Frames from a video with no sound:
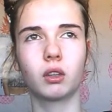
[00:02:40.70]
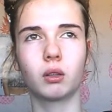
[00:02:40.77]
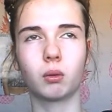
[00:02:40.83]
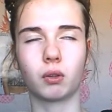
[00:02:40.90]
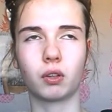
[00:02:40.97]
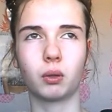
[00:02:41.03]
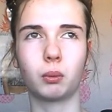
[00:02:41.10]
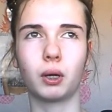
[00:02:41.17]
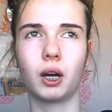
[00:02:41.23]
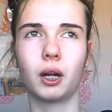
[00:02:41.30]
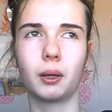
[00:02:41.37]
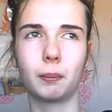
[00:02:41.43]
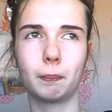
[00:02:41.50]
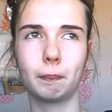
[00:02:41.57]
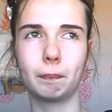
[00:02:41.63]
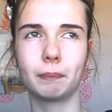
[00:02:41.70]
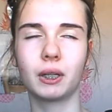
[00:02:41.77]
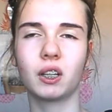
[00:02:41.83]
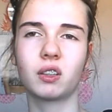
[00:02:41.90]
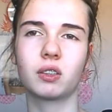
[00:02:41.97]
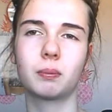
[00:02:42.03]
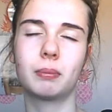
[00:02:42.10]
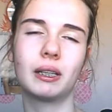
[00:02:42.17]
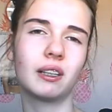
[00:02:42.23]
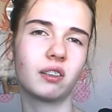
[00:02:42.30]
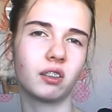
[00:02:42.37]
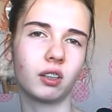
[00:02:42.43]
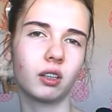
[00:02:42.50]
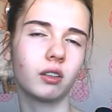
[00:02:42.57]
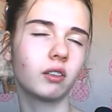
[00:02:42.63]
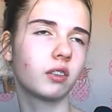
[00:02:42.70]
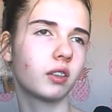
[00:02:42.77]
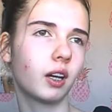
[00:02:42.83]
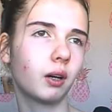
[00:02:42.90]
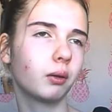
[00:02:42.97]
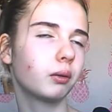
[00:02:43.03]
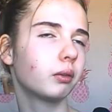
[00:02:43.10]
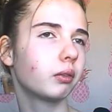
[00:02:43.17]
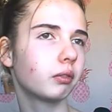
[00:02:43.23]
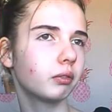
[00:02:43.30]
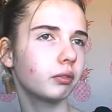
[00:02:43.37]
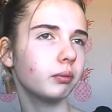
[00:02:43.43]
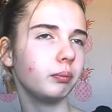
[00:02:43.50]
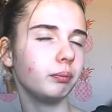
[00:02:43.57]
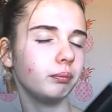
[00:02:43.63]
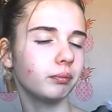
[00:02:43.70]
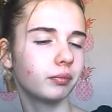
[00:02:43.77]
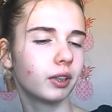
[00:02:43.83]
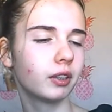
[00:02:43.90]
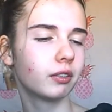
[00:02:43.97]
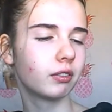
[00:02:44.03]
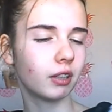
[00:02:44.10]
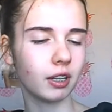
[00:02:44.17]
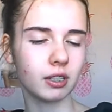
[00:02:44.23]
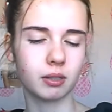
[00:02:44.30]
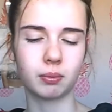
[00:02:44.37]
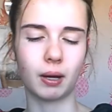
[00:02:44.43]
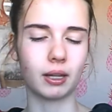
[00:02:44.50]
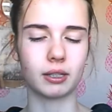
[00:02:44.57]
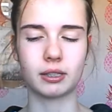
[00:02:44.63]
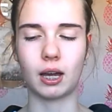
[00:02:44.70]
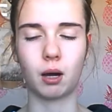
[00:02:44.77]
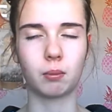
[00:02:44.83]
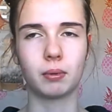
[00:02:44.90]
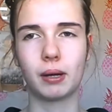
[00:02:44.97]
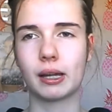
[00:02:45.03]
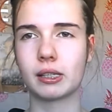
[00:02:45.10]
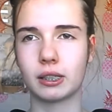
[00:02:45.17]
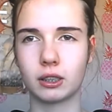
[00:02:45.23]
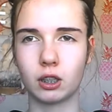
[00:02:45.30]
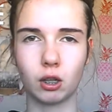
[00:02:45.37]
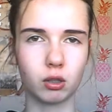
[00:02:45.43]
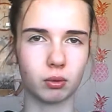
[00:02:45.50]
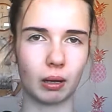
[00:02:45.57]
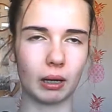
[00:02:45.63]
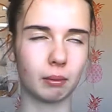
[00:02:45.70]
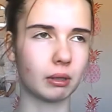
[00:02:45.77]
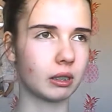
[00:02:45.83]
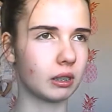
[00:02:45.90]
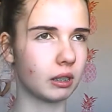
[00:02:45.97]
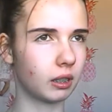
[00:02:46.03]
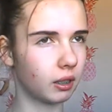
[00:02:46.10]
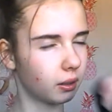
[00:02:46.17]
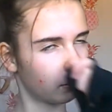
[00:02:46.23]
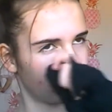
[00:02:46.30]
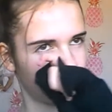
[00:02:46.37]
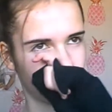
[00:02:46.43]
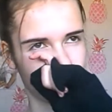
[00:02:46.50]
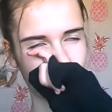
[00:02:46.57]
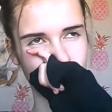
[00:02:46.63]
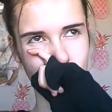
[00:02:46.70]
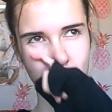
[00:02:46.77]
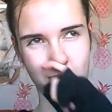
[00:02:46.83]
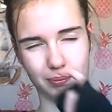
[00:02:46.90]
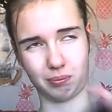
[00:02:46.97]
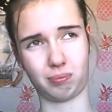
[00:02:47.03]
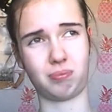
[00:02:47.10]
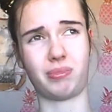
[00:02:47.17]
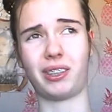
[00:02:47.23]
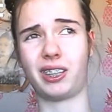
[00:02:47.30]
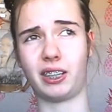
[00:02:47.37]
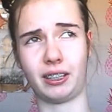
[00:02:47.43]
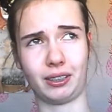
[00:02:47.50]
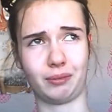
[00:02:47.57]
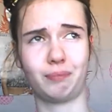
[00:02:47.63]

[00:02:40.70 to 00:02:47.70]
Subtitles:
what's the word, explicit self. So I swear this album has like no swear words in it, but yeah.